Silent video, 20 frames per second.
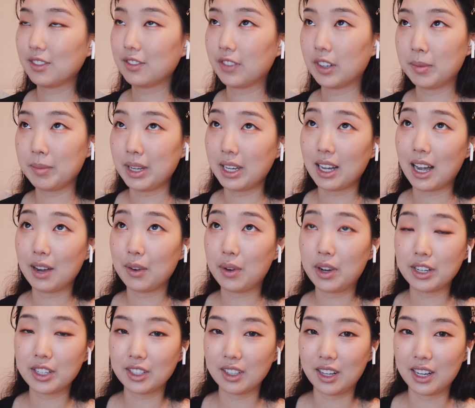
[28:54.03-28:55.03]
for me, I
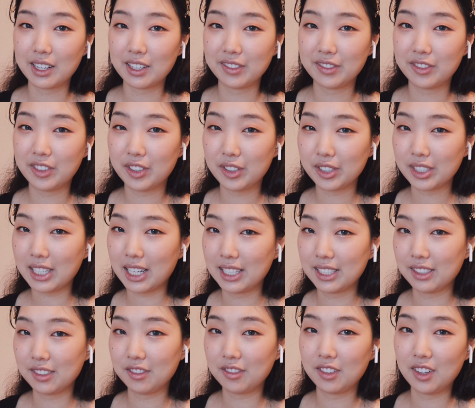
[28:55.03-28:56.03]
watch a lot of those
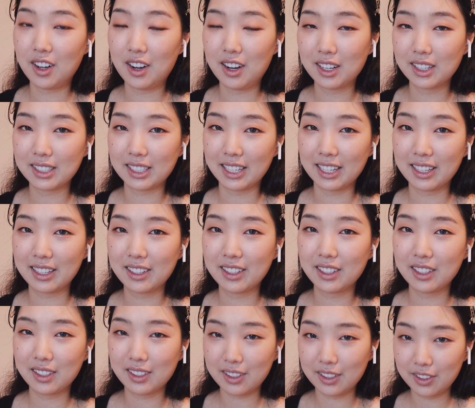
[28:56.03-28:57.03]
kinds of vlogs, like
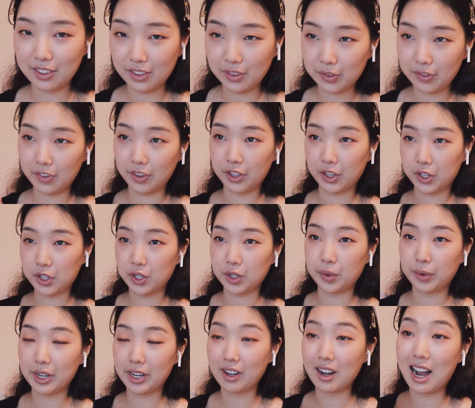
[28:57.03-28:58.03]
for the
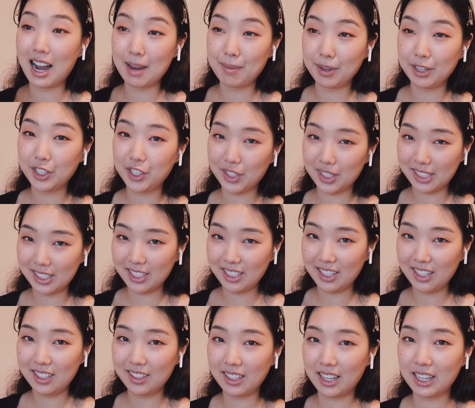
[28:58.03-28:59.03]
career I'm interested
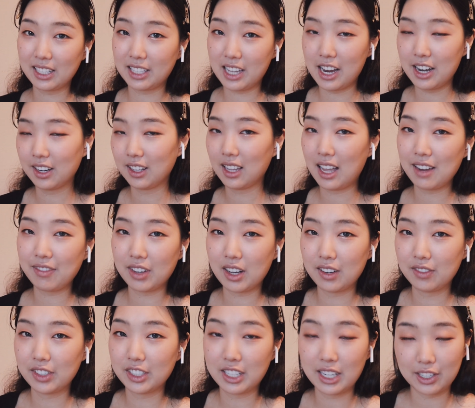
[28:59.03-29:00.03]
in, like day in the life
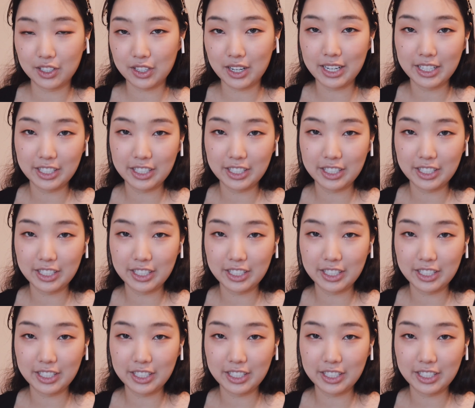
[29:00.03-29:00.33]
of a dental